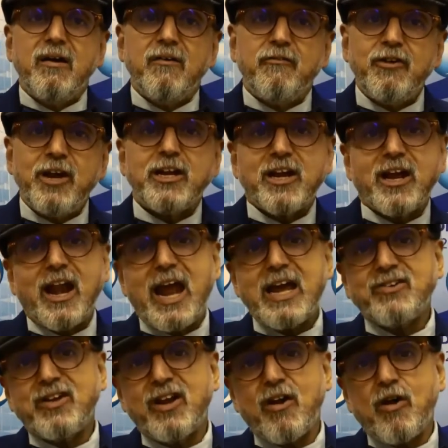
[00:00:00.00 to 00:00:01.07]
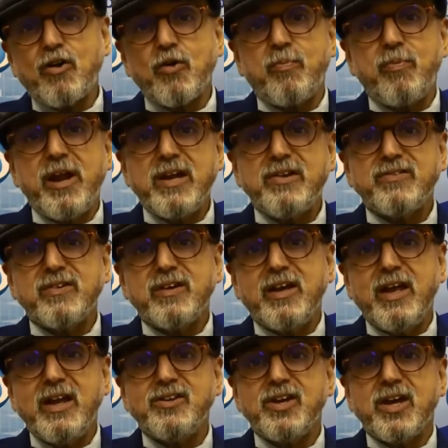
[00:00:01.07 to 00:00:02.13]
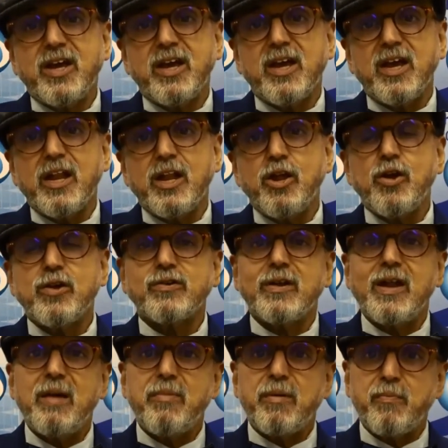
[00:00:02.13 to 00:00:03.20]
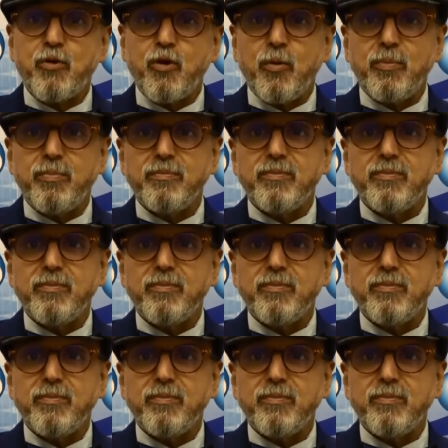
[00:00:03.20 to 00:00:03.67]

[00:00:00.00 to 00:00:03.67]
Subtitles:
Fiat Chrysler Auto pleads guilty in US labor probe.